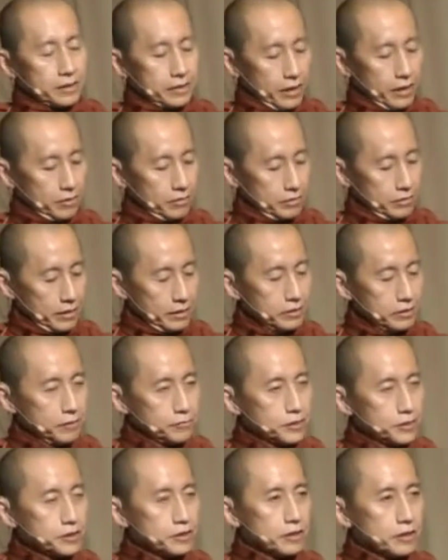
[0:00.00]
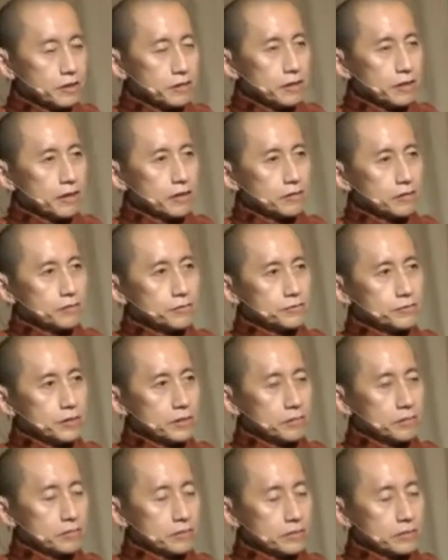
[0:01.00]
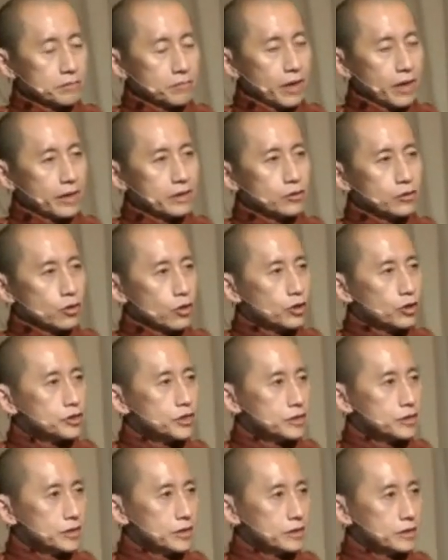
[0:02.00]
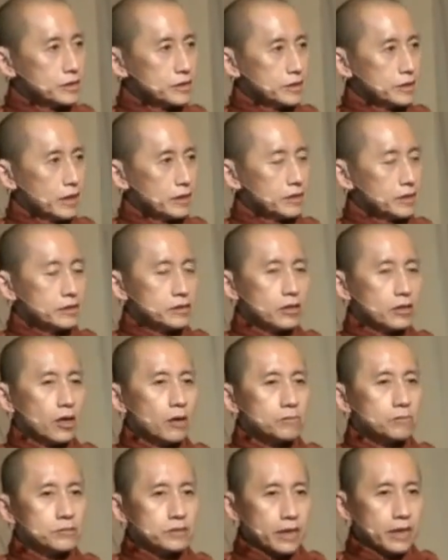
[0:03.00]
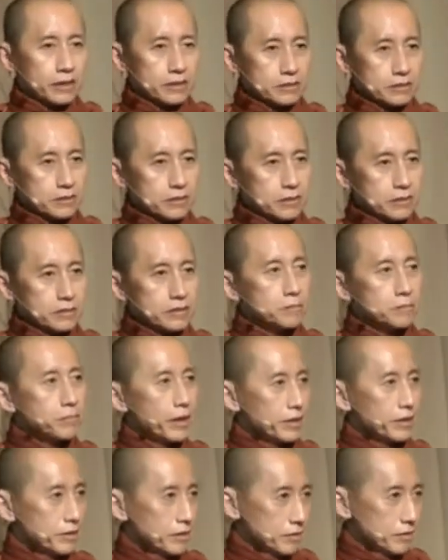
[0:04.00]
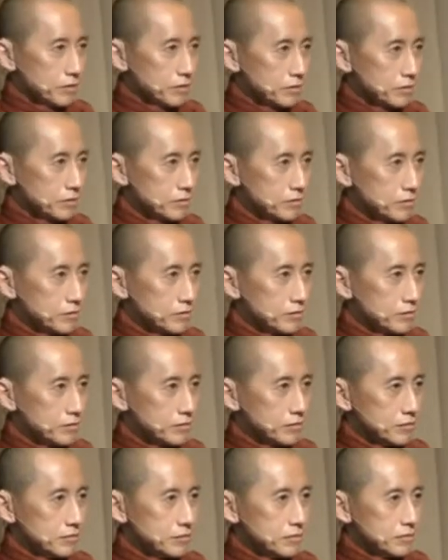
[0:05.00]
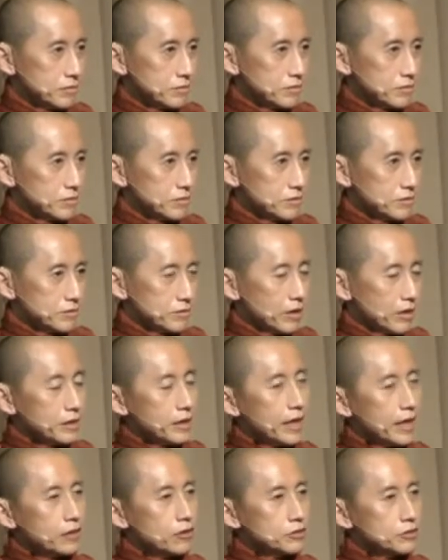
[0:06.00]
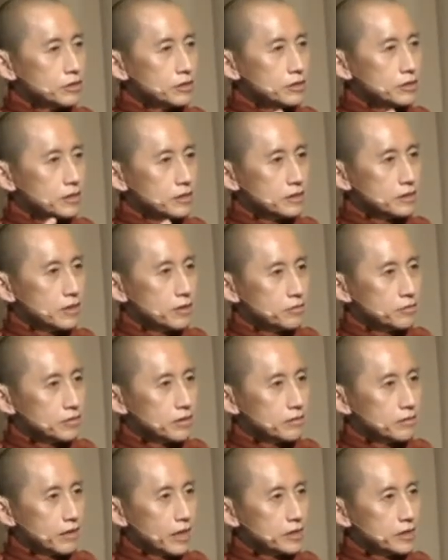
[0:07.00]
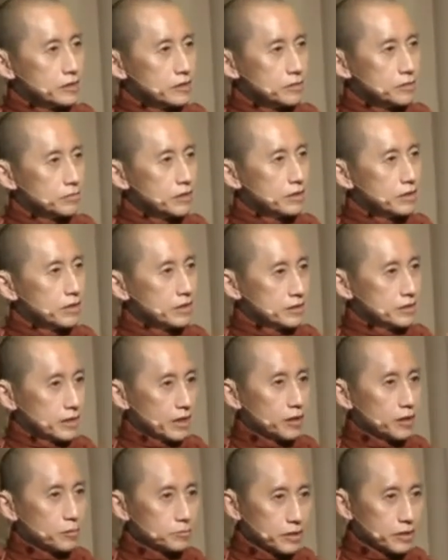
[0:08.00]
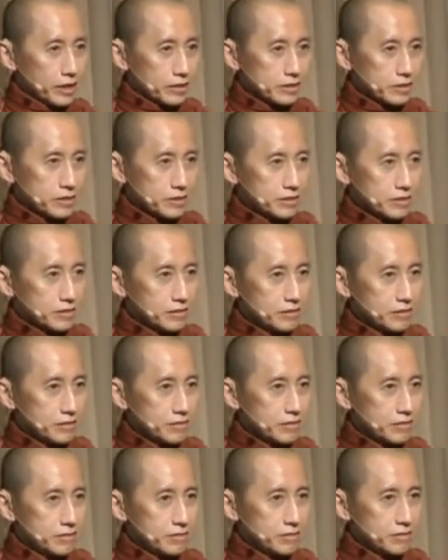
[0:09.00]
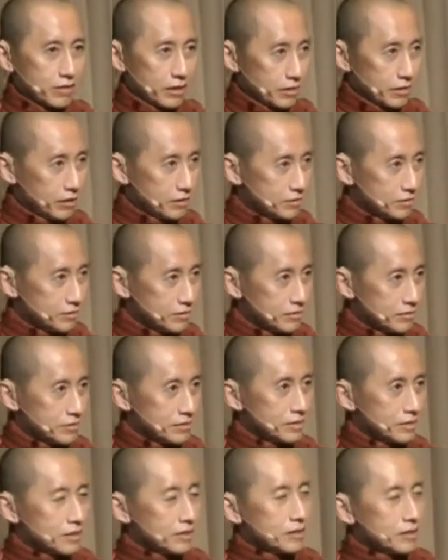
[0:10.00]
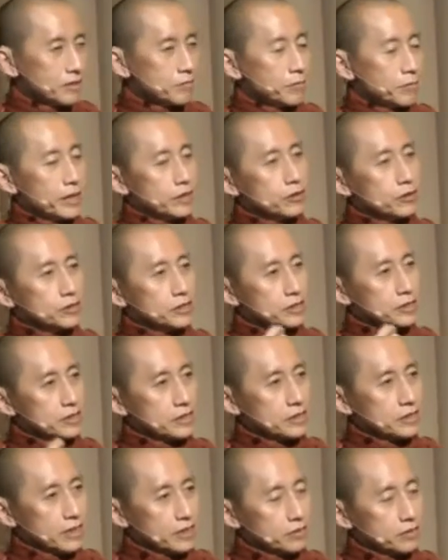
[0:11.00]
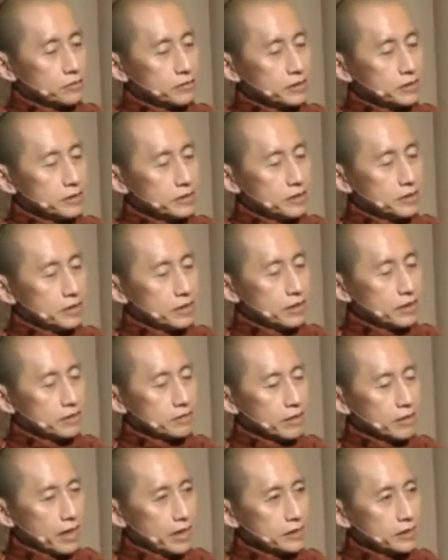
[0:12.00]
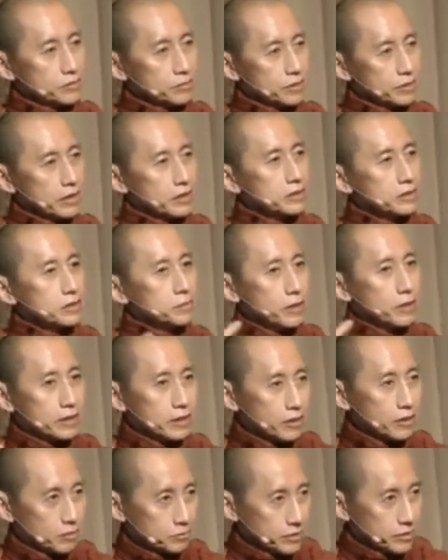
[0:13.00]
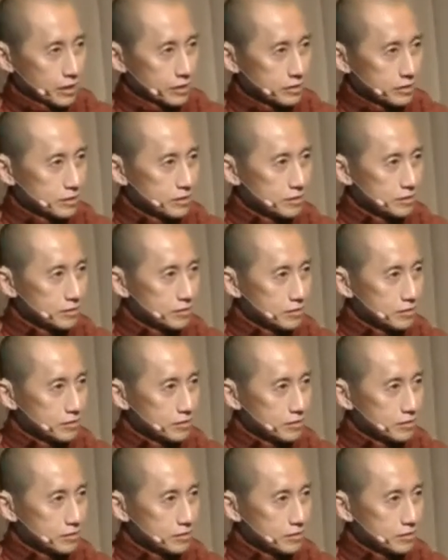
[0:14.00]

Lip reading: Now, another feature of the mind or consciousness is that it's object dependent. Right? Eye consciousness can only arise when there is an eye object. Right? Not mind consciousness can only arise when there is a mental object.